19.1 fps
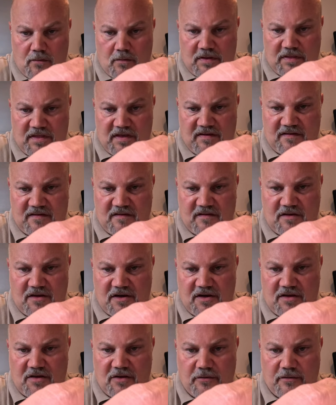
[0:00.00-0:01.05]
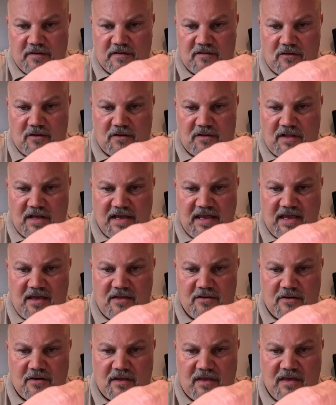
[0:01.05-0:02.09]
what this is going to do is look like
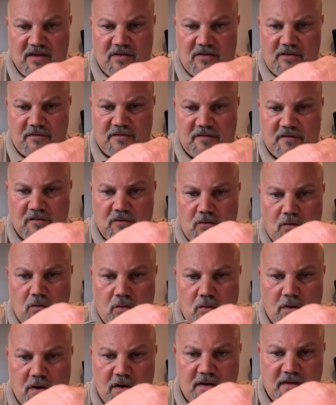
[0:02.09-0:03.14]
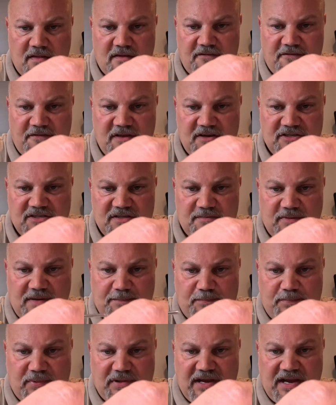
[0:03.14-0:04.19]
either gills or the fish is
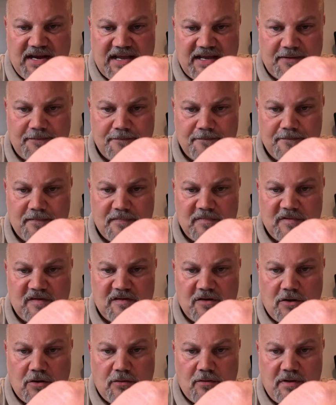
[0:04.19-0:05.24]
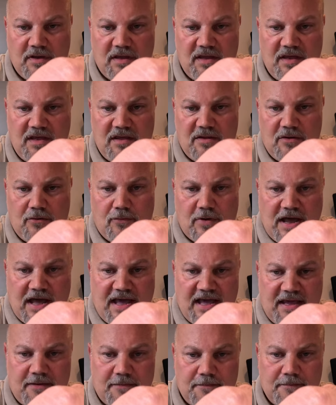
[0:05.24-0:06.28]
bleeding. So either
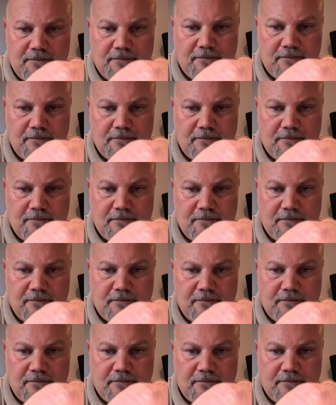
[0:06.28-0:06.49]
way,